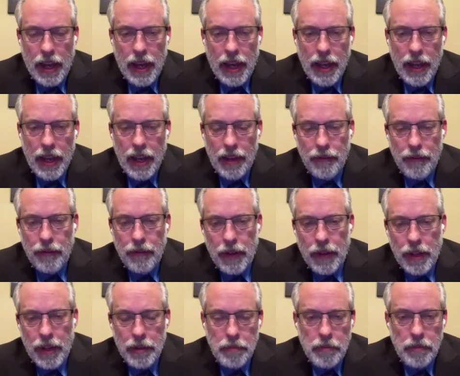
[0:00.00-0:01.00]
I have
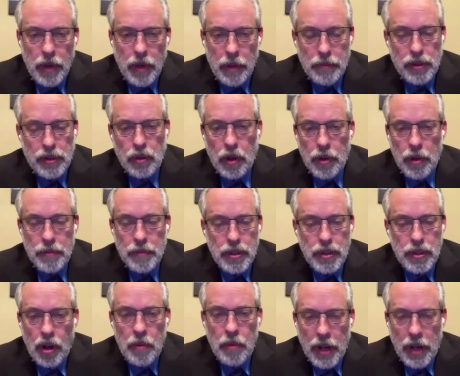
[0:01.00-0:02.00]
absorbed
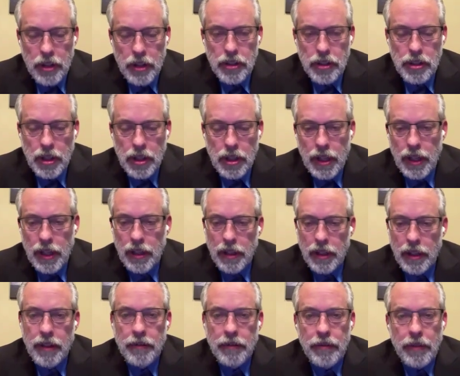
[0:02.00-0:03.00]
so much
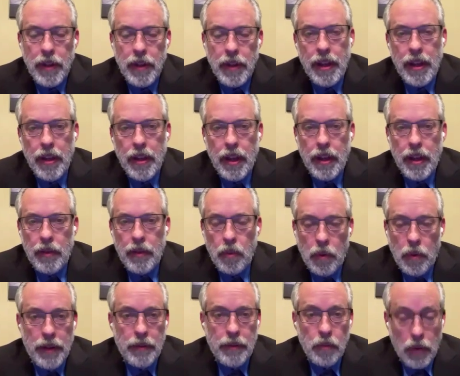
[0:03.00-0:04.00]
of
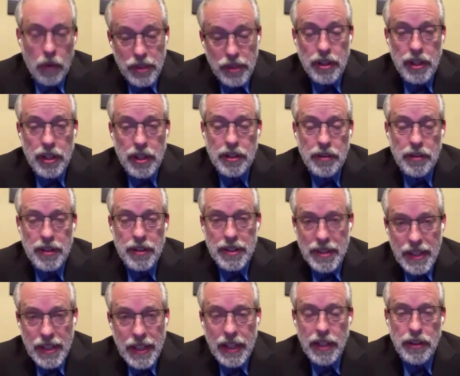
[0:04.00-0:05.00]
what Westchester is
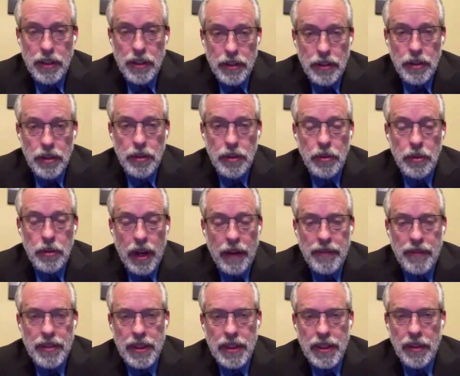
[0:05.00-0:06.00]
seeking to do.
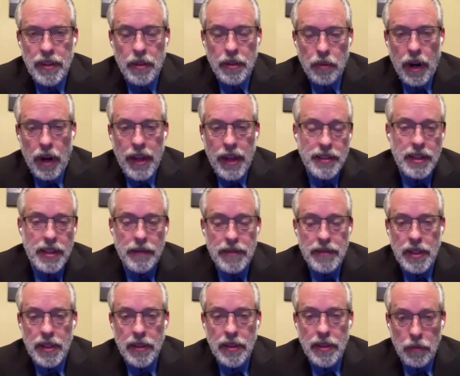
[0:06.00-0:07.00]
I've seen the rights, I've
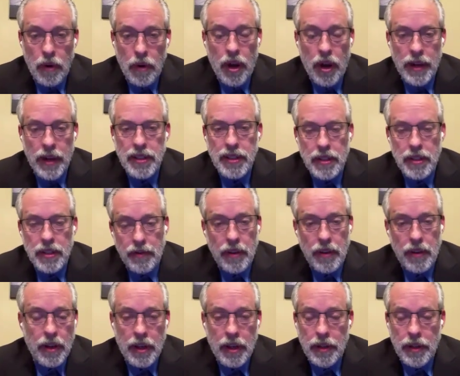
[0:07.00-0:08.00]
seen the wrongs of
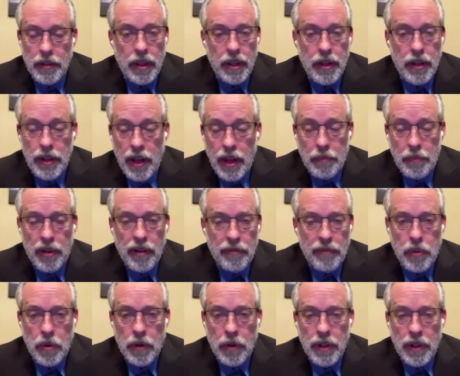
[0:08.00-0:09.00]
a number
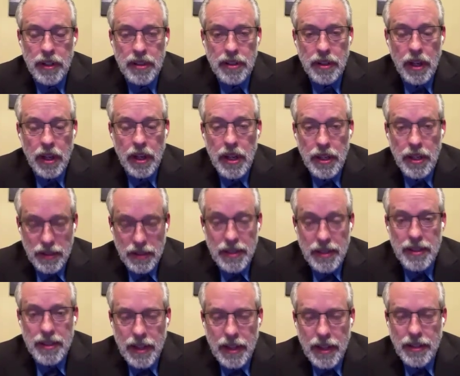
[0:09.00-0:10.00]
of boards
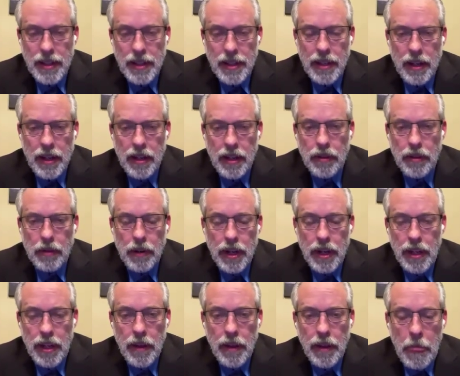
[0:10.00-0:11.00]
since
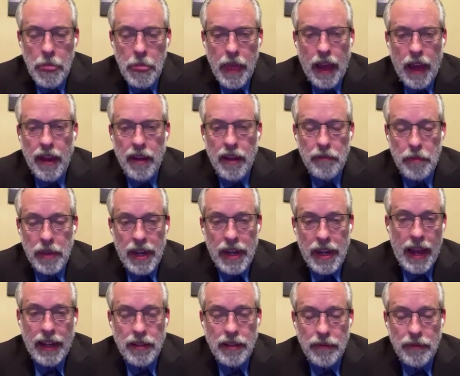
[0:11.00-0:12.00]
1993. I have been
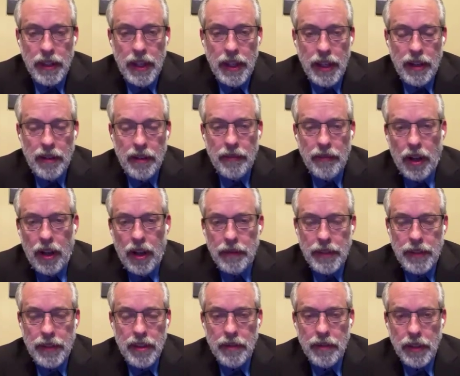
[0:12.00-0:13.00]
actively
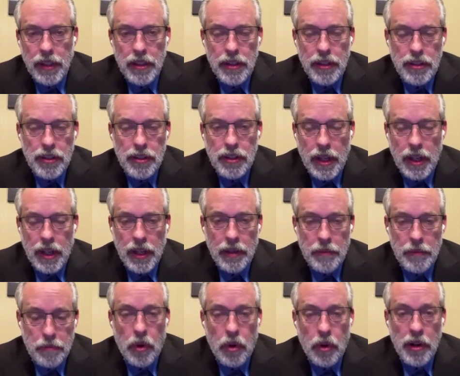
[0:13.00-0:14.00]
involved in the village
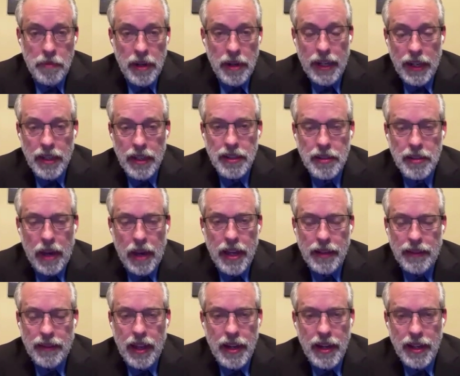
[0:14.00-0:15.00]
board meetings by
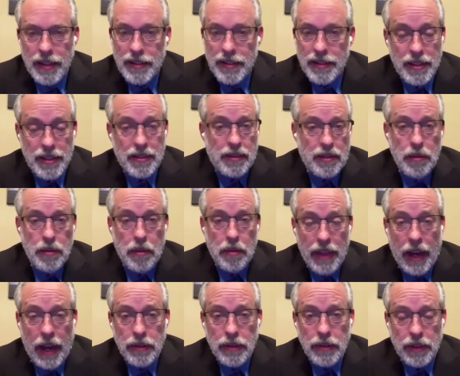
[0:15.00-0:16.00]
attending since
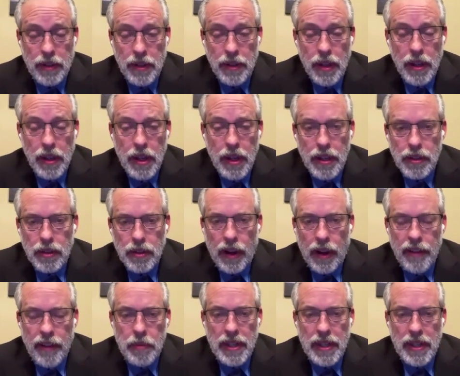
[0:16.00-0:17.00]
2000. So
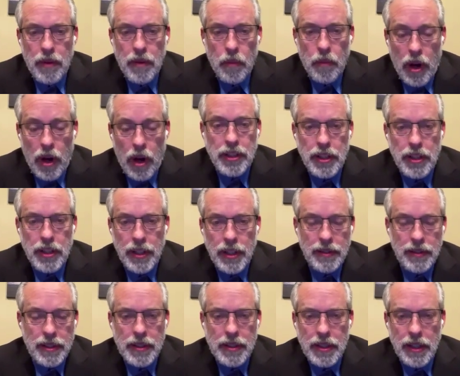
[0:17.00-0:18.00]
I've been watching
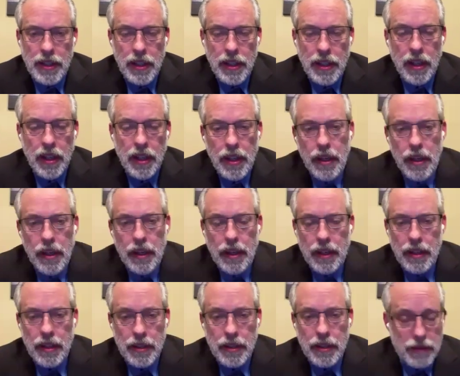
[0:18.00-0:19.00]
to see
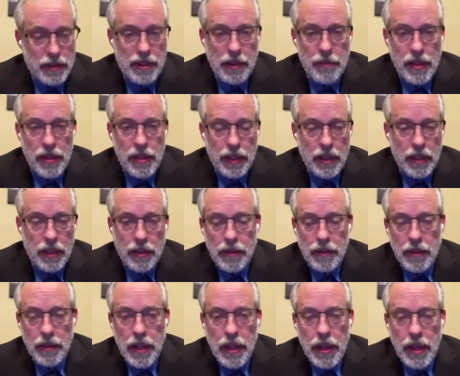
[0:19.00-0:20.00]
some of
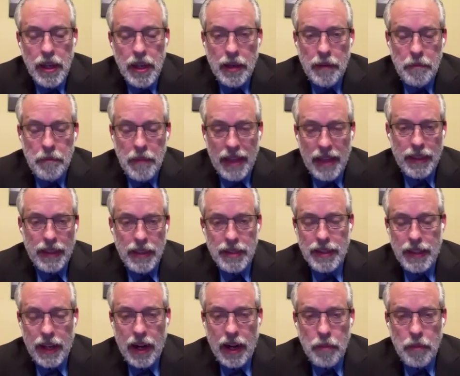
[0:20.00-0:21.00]
the
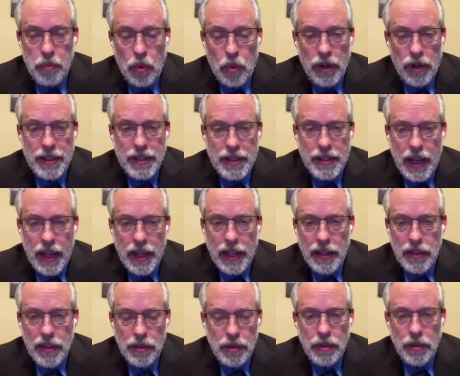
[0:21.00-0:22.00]
methods that our board has
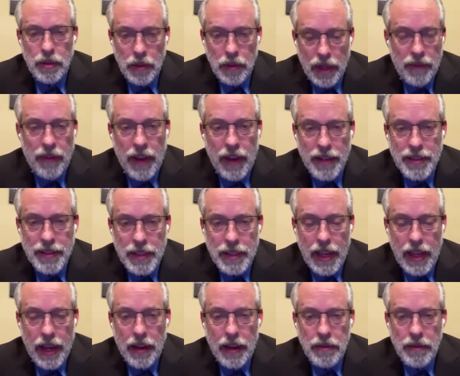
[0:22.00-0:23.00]
taken to advance the
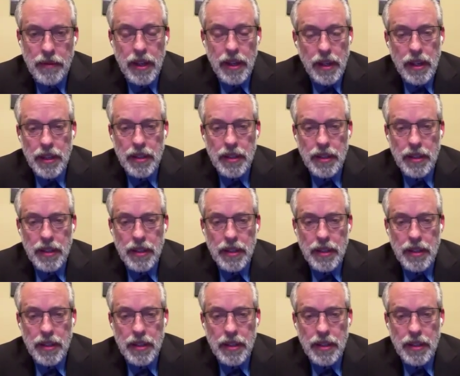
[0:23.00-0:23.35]
town.